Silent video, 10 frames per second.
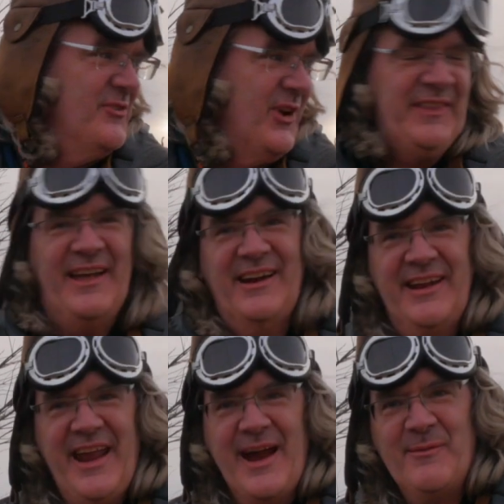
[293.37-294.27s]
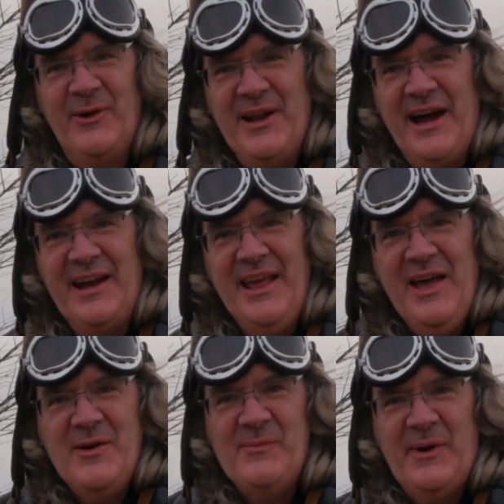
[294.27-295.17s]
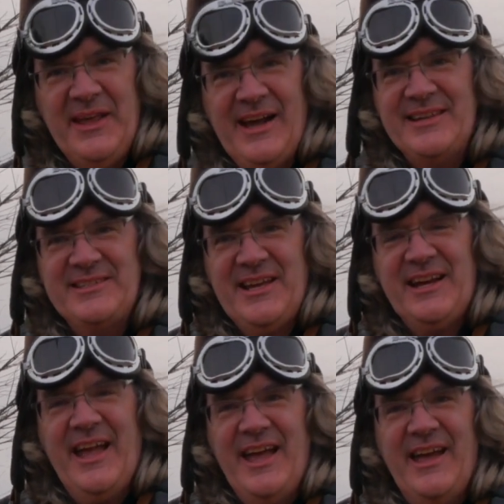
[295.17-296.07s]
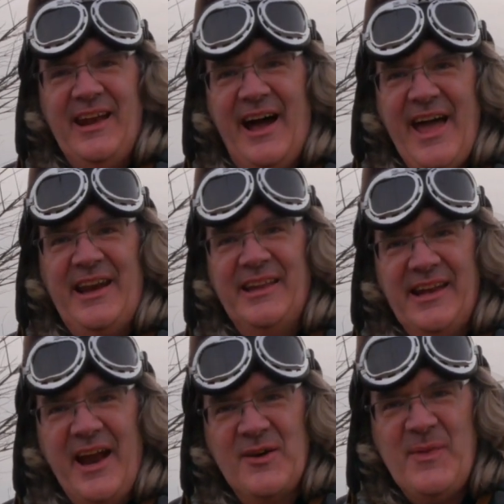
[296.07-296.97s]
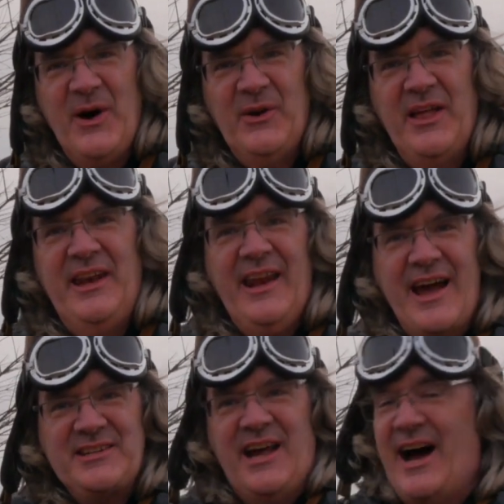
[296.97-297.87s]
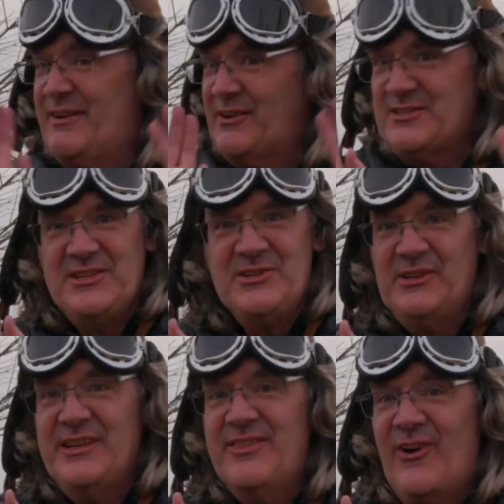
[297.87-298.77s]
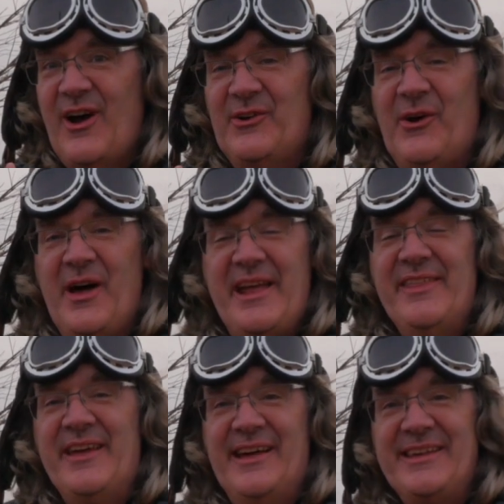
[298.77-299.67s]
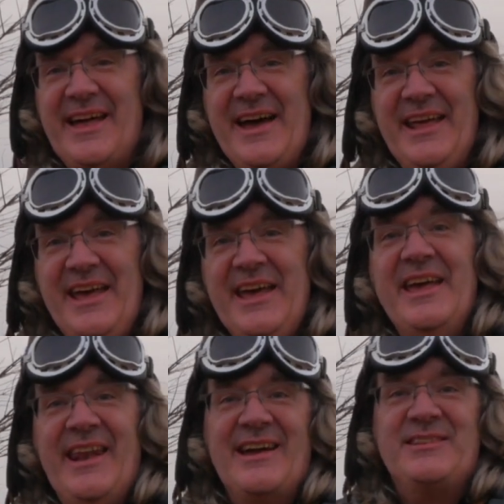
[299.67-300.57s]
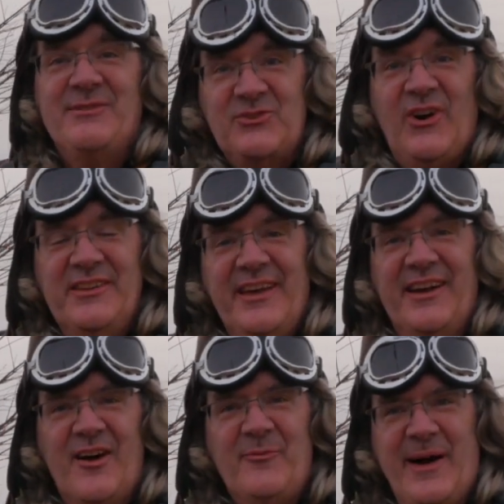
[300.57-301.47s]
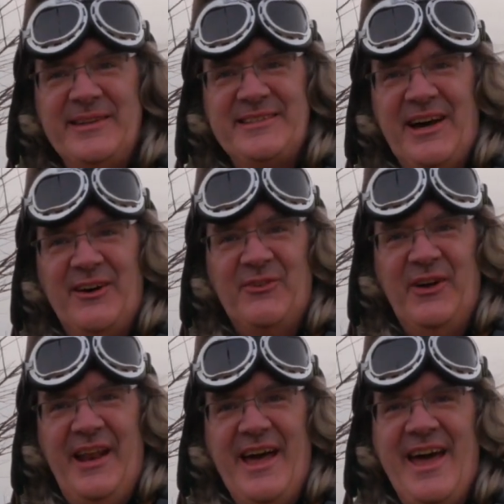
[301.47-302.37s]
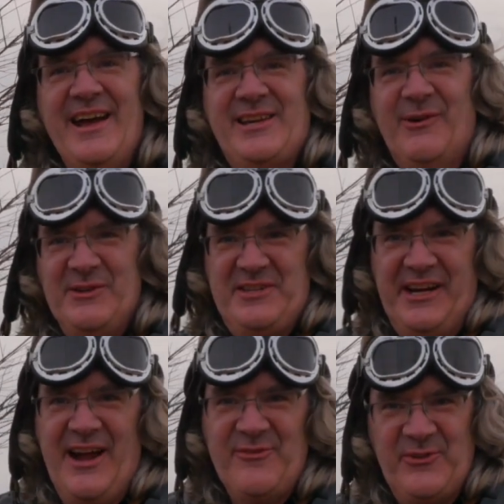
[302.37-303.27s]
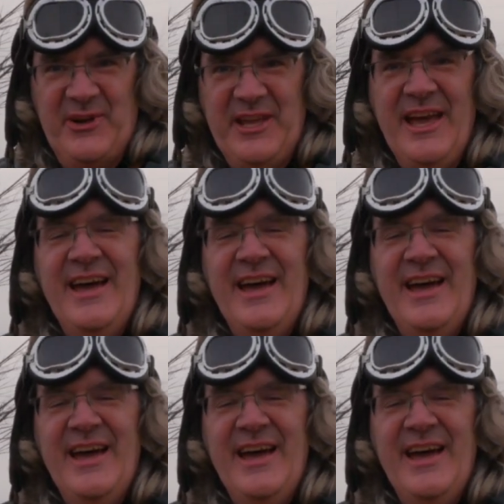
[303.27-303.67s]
if you got that on camera or not, but it got stuck and I had it in air mode and I wasn't doing any throttle, anything like that. It actually was trying to take off by itself, and actually once it got free,